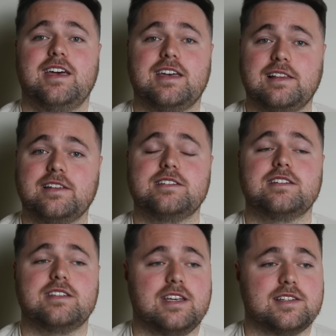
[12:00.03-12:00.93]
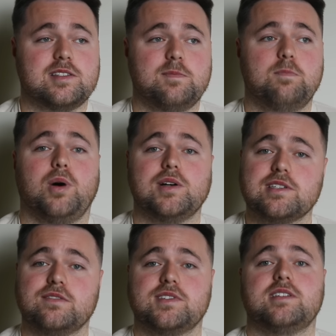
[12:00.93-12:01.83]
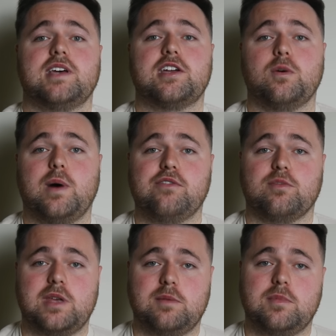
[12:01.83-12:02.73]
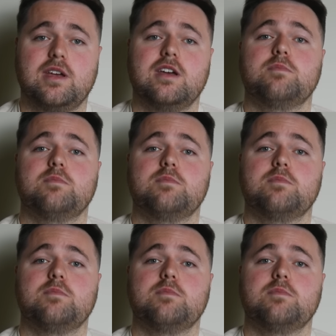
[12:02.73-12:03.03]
England, yes, positives to take away from them,